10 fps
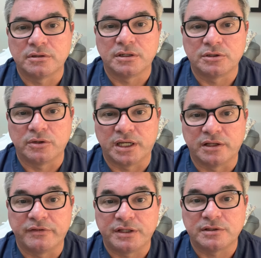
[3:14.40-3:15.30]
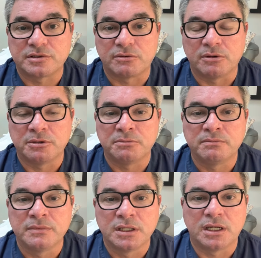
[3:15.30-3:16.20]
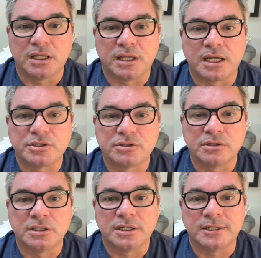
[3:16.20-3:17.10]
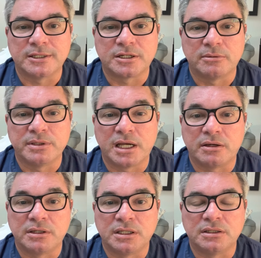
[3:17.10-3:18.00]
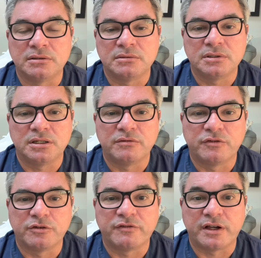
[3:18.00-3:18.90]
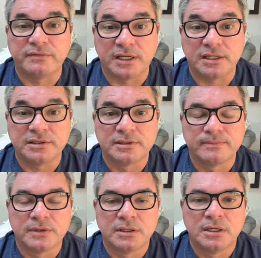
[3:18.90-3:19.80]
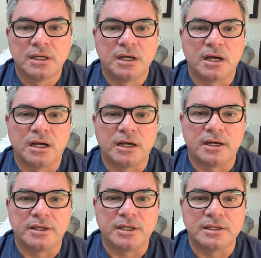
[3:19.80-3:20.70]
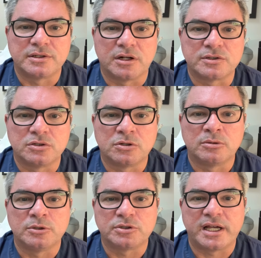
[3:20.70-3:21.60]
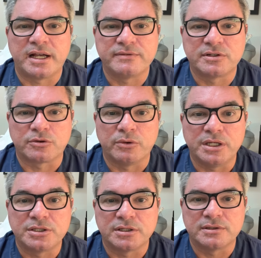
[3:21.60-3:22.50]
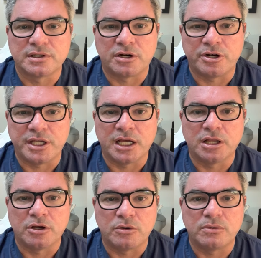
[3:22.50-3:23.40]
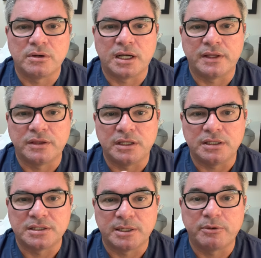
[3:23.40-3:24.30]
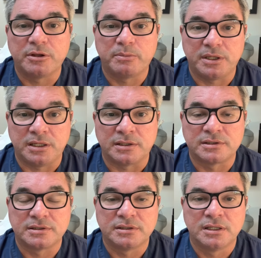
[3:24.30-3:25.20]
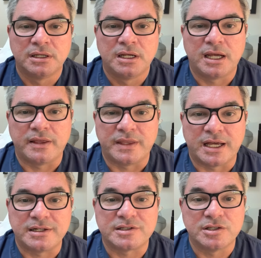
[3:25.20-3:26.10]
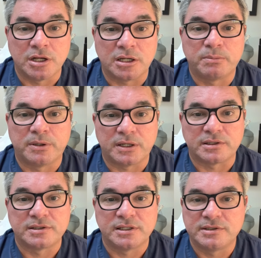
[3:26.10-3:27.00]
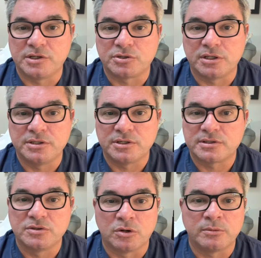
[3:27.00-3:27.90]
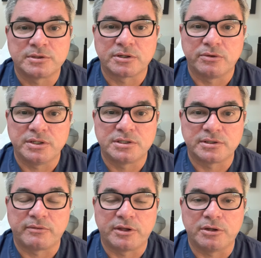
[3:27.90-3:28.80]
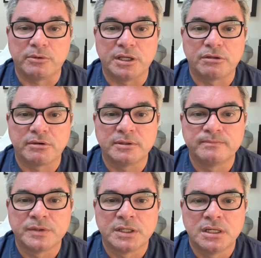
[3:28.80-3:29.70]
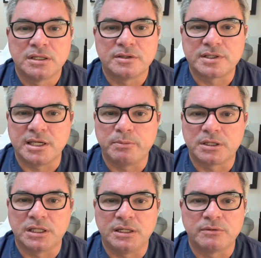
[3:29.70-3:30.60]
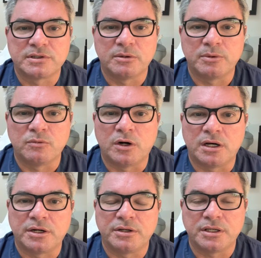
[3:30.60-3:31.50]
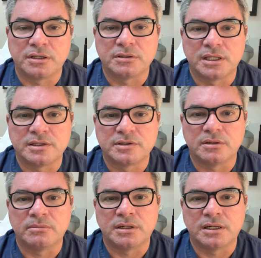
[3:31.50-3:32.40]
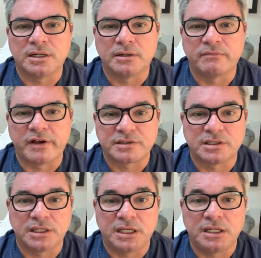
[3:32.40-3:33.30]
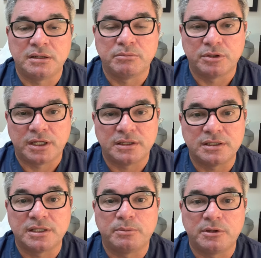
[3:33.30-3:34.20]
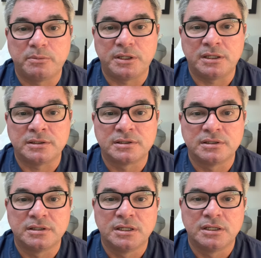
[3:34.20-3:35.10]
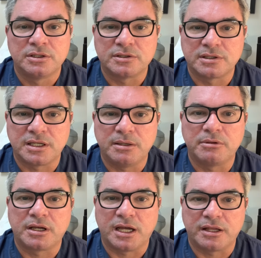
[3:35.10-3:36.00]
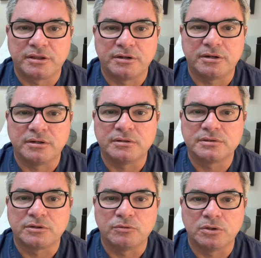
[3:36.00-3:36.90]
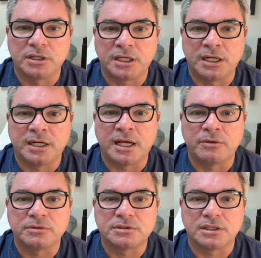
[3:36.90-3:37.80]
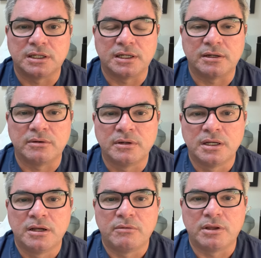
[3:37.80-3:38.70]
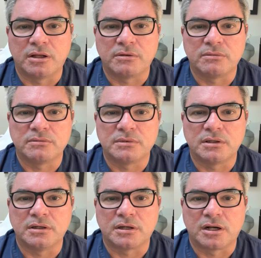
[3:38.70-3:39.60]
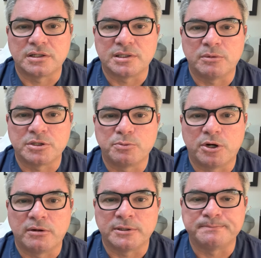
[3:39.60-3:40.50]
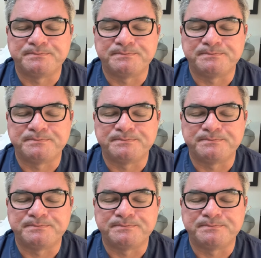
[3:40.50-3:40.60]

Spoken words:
to elevate the scrotum, and that should come down in 4 or 5 days. It's also normal to have secretions that are yellow at the tip of the penis, and that is not pus. It's usually just normal secretions of the urethra. Just keep it clean with soap and water. You can take some Vaseline and put it at the tip of the penis, just to keep the catheter sort of rolling in and out without causing much problem.